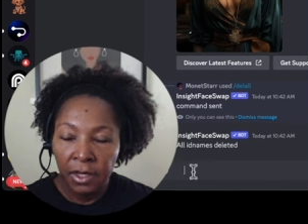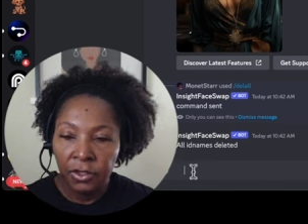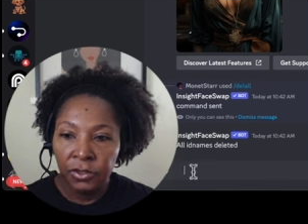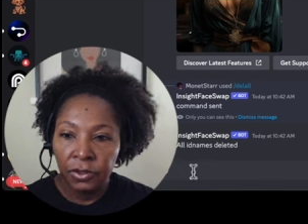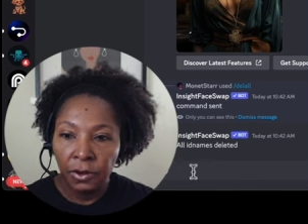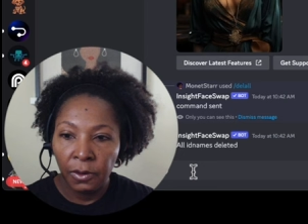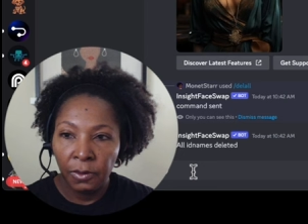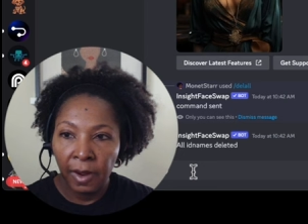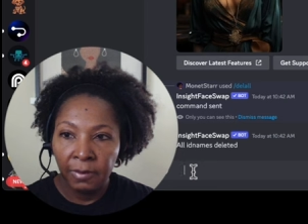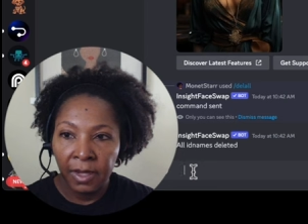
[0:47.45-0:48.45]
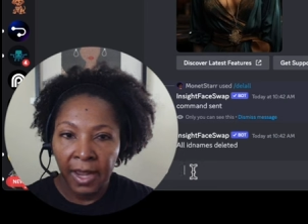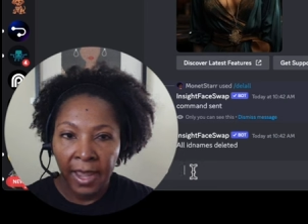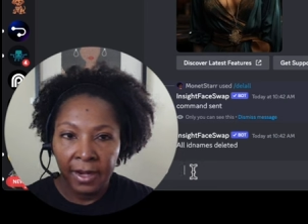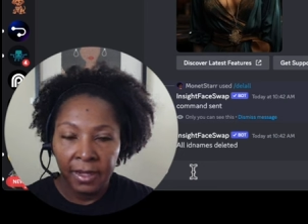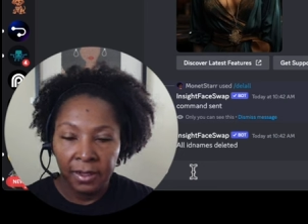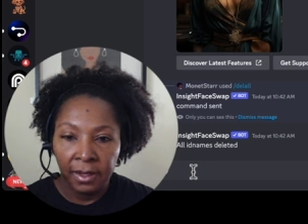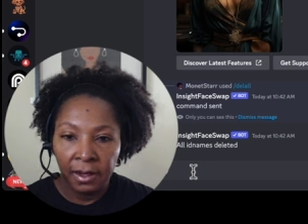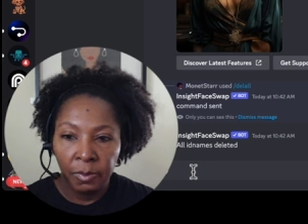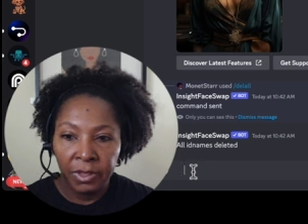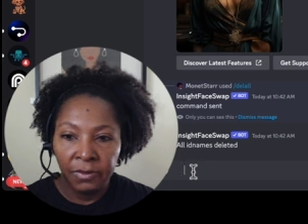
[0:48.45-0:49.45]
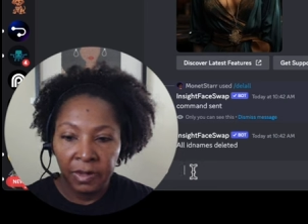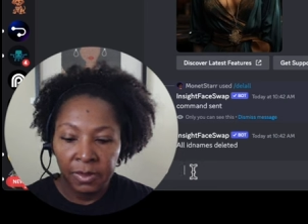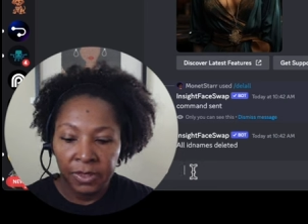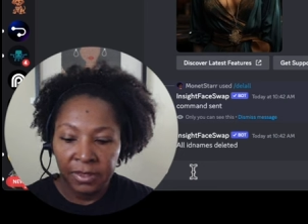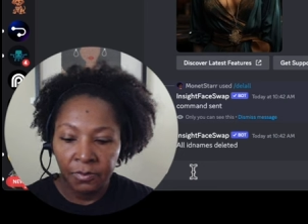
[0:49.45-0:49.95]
So I'm going to add a couple of images